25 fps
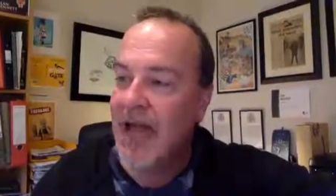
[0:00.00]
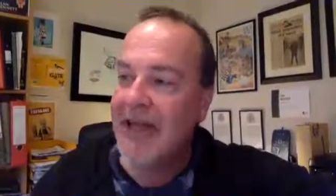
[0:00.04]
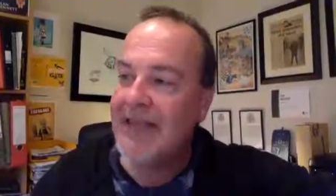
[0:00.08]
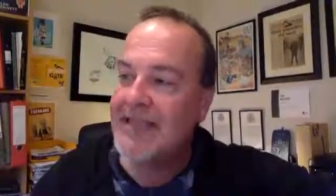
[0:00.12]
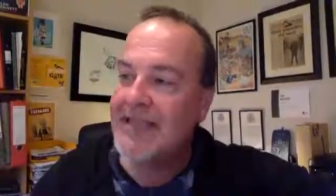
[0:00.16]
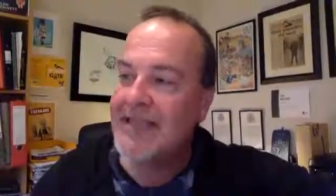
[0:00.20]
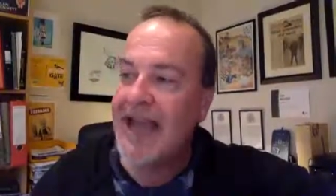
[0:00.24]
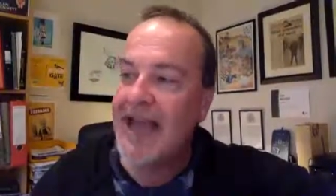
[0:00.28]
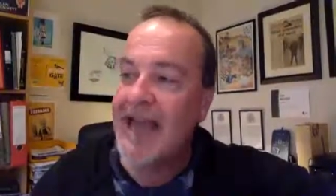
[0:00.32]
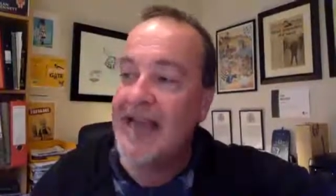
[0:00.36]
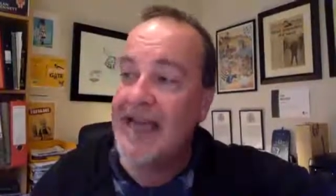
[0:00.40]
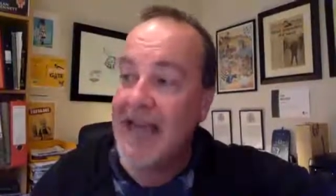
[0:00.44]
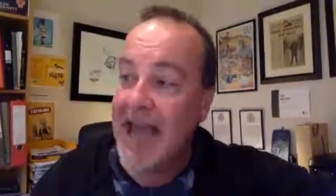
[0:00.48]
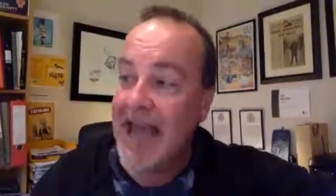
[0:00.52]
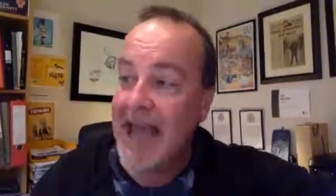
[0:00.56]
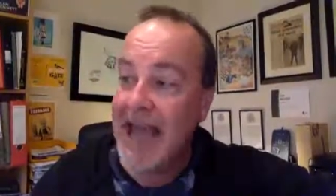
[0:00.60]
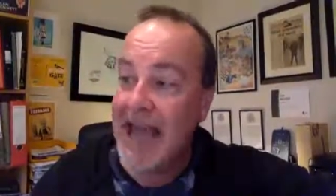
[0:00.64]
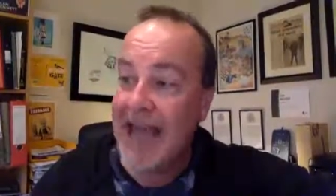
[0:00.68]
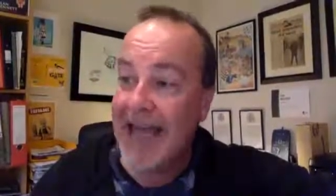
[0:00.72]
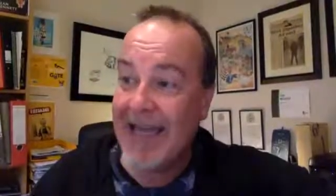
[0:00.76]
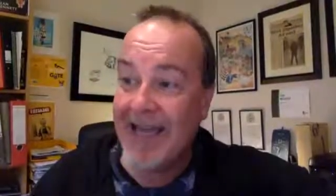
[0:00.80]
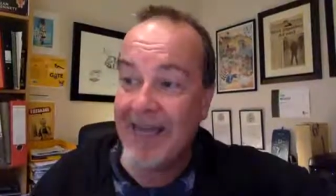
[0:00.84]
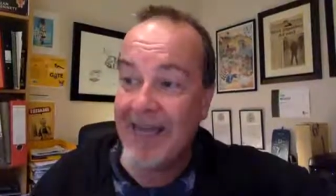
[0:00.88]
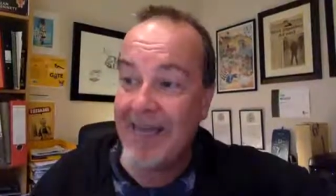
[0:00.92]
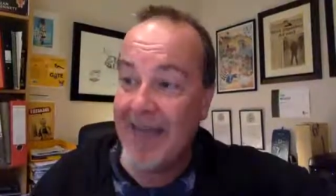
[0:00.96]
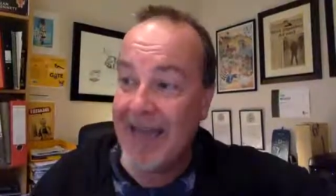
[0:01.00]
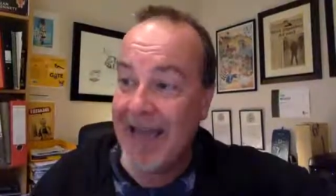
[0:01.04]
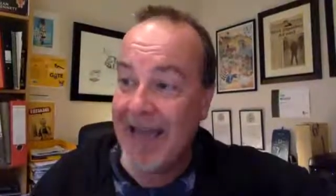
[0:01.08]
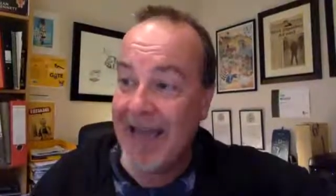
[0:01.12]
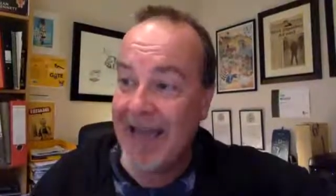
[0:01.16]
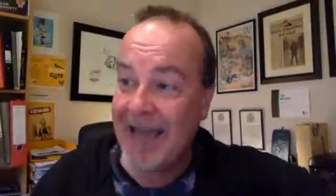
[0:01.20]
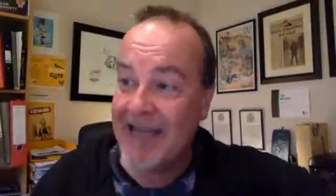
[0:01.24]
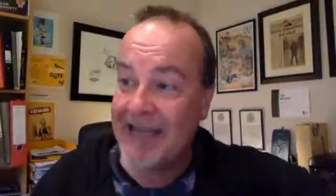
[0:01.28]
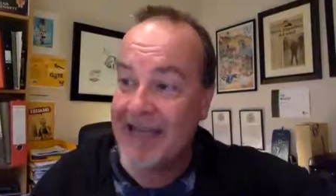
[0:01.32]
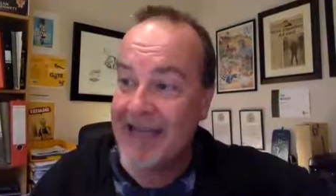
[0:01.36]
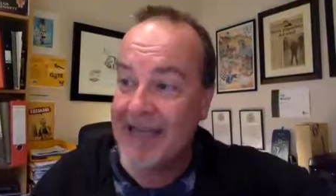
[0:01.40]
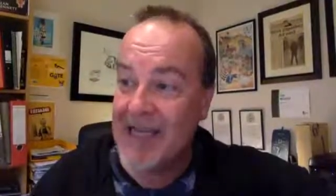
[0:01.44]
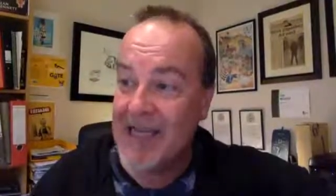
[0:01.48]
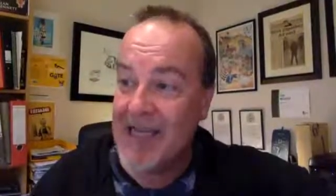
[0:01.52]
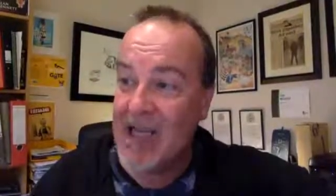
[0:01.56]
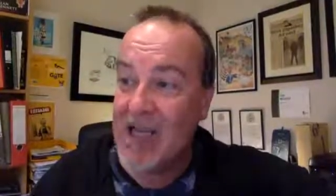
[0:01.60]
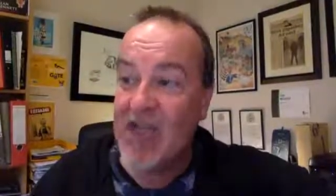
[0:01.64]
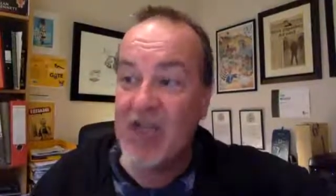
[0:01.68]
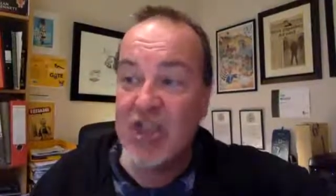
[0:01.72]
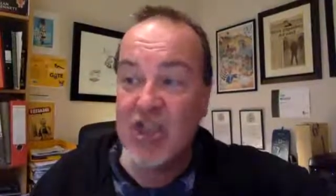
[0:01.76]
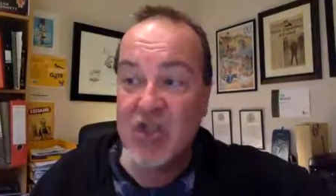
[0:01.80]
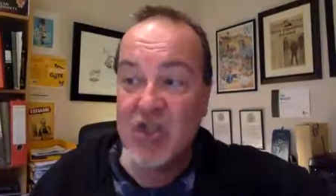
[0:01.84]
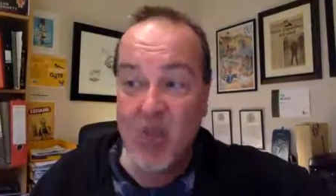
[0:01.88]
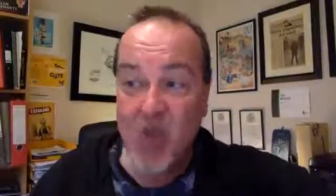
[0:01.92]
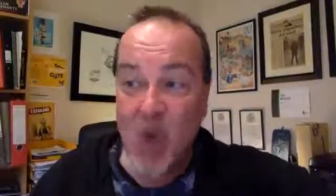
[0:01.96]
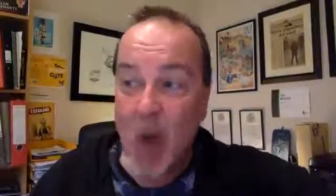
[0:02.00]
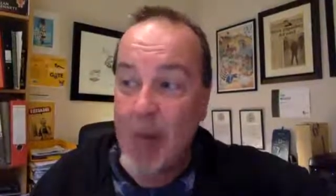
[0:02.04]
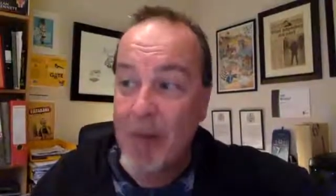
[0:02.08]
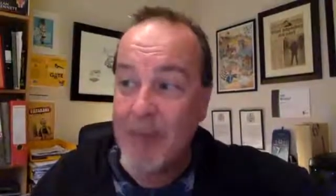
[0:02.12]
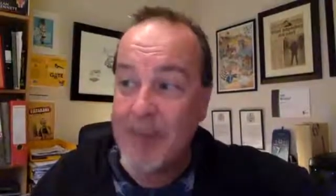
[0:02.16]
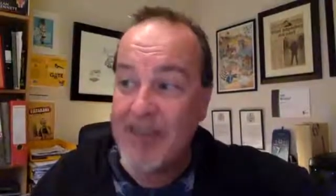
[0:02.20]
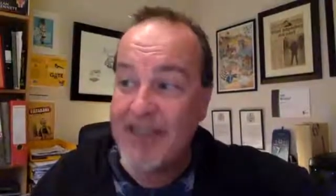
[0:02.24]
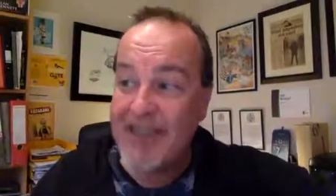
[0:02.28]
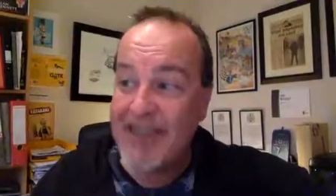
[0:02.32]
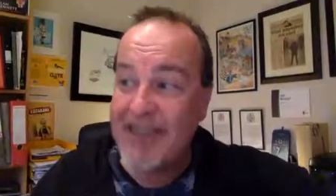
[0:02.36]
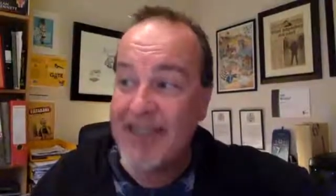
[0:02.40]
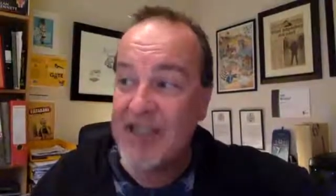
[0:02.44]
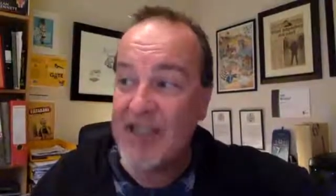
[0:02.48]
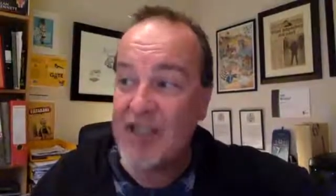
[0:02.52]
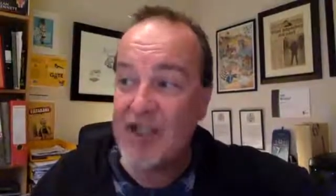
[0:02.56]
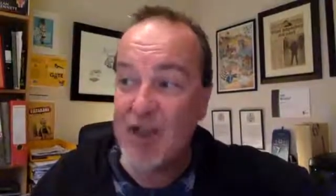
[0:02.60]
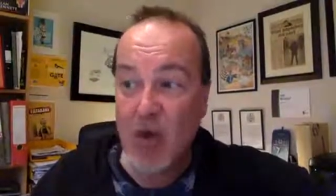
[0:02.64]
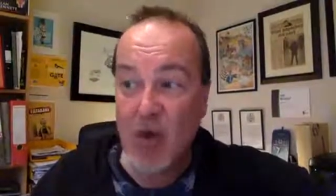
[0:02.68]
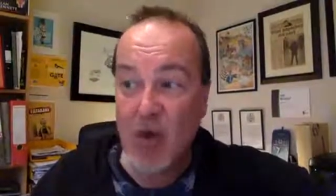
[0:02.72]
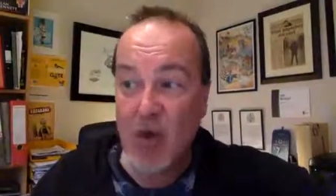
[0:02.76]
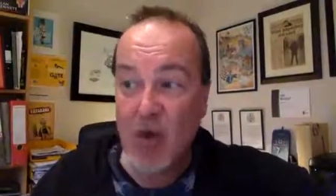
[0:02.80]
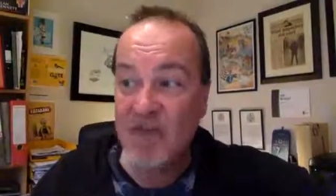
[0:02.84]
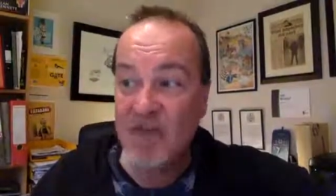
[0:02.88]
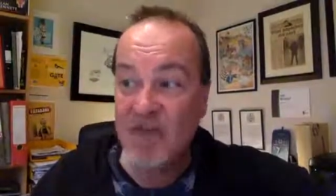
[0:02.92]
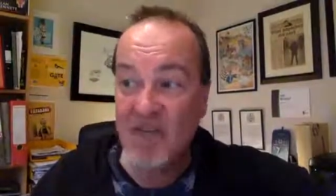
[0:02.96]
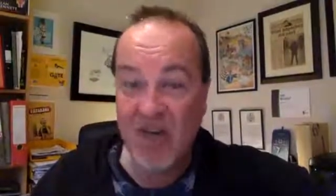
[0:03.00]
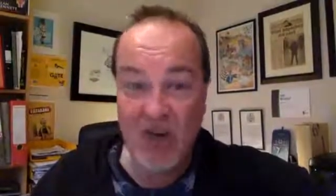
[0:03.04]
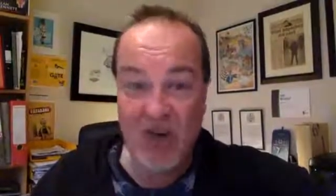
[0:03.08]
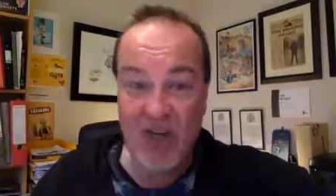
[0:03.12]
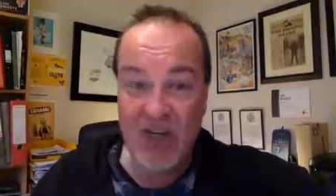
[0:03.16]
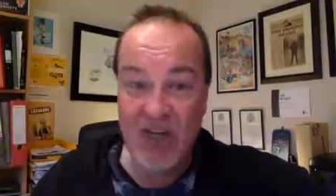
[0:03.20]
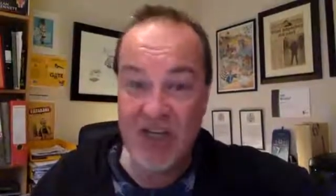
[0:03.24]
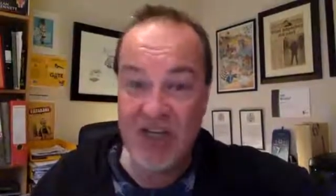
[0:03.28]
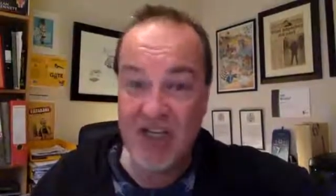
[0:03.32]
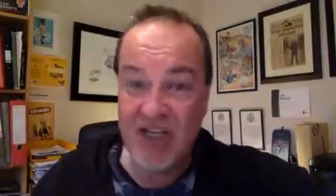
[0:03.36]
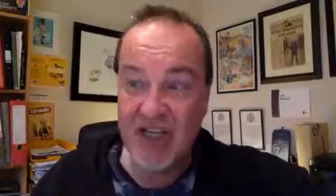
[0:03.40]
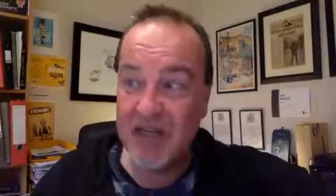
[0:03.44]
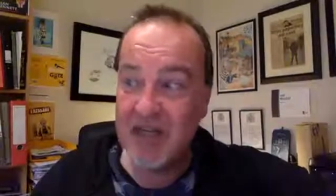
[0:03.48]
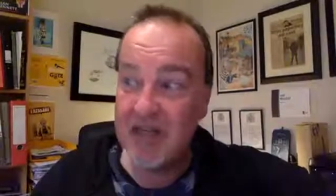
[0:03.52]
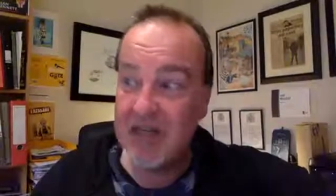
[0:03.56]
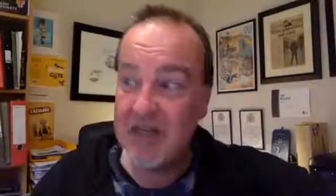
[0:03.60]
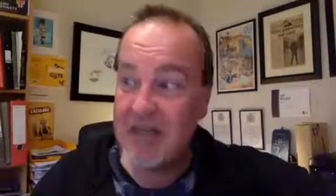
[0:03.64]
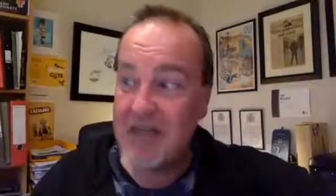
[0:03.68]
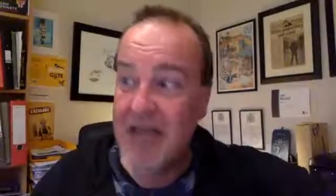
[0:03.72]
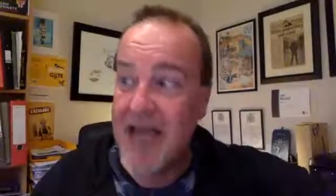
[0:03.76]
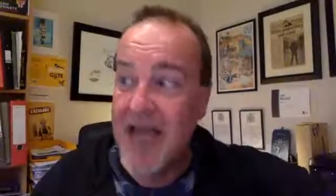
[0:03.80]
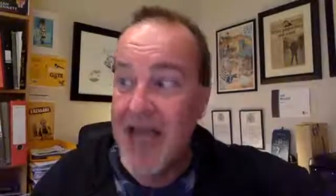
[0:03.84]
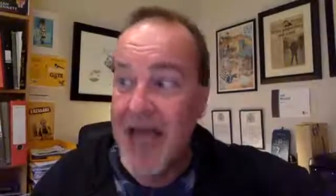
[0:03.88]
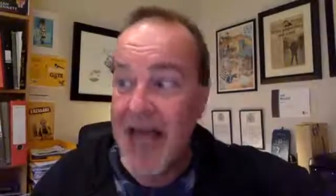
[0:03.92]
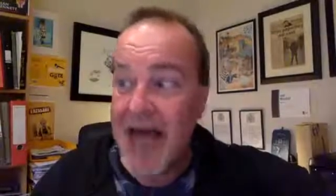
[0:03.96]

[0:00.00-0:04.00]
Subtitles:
As I lay in bed, swamped in soft furnishings